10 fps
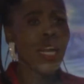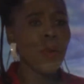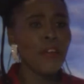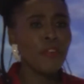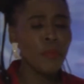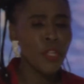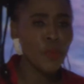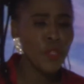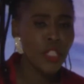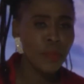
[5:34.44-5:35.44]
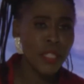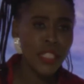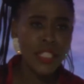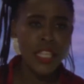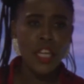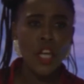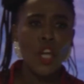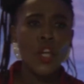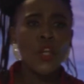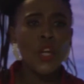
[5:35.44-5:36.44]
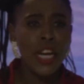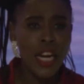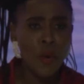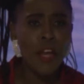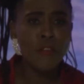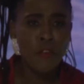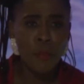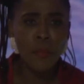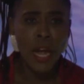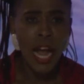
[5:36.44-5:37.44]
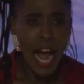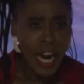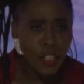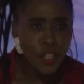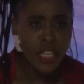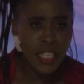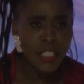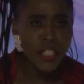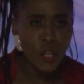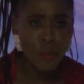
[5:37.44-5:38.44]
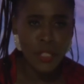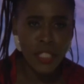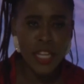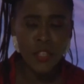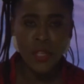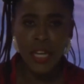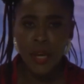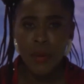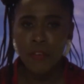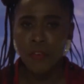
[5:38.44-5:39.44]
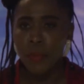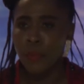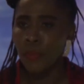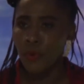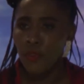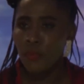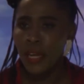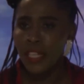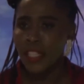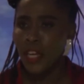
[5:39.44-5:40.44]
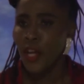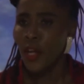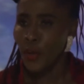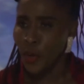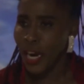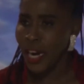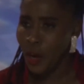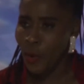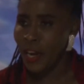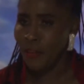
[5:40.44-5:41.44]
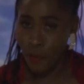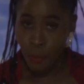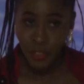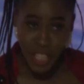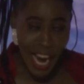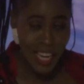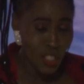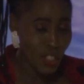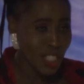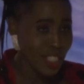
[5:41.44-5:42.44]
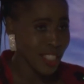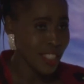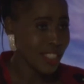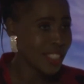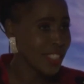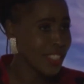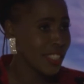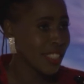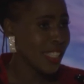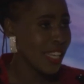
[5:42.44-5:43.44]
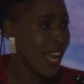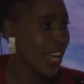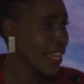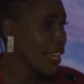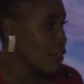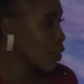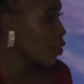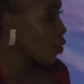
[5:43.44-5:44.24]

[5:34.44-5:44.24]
away from responsibility, you run away from acknowledging your mistakes, you run away from improvement, you run away from change. And I don't